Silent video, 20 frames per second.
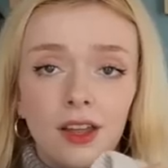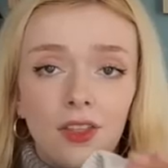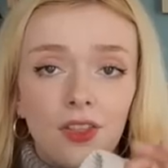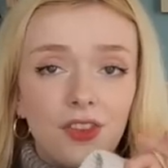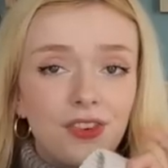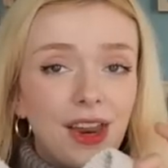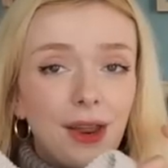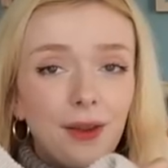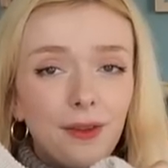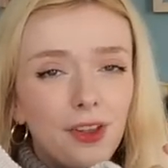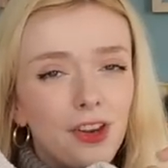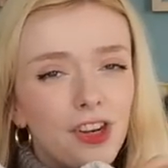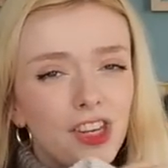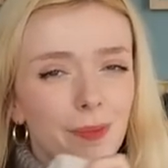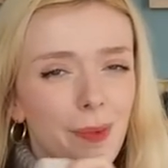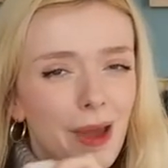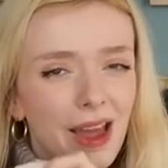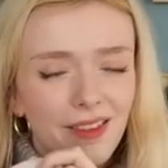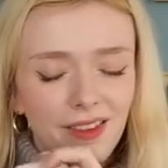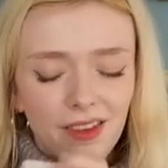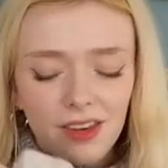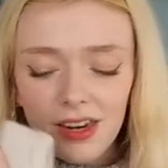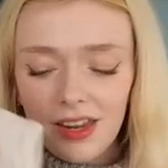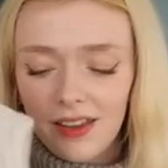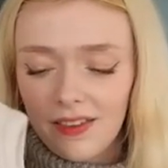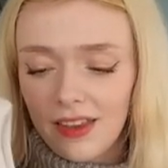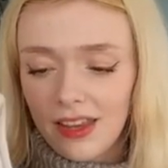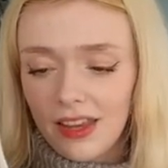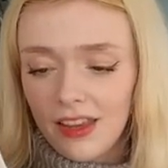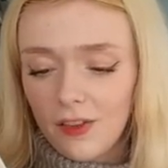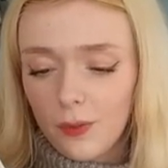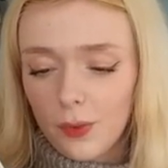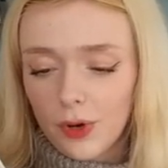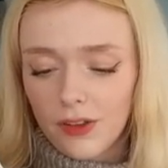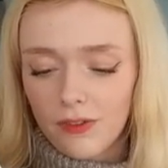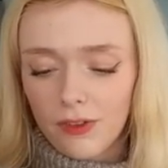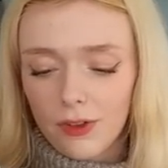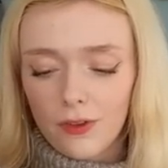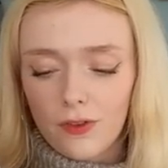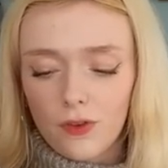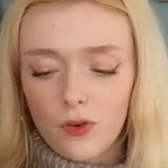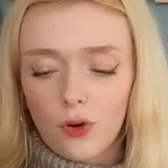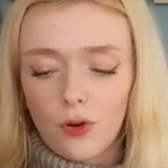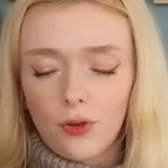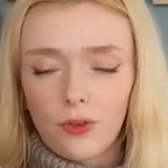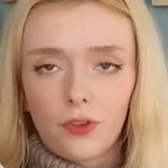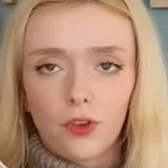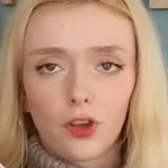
The downside to the pattern is it is one of those not